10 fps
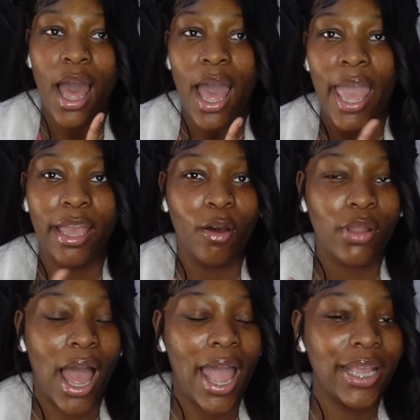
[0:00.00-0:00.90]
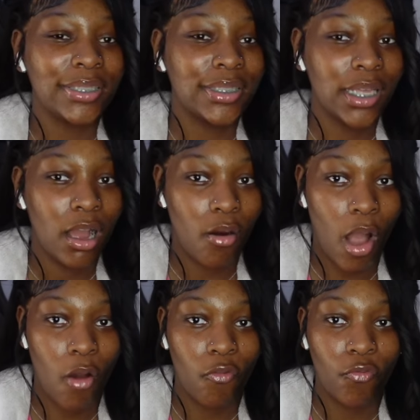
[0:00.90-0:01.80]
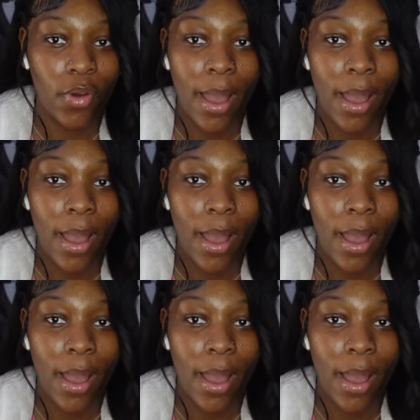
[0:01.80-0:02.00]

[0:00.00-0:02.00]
I ain't gonna, I ain't sent her off.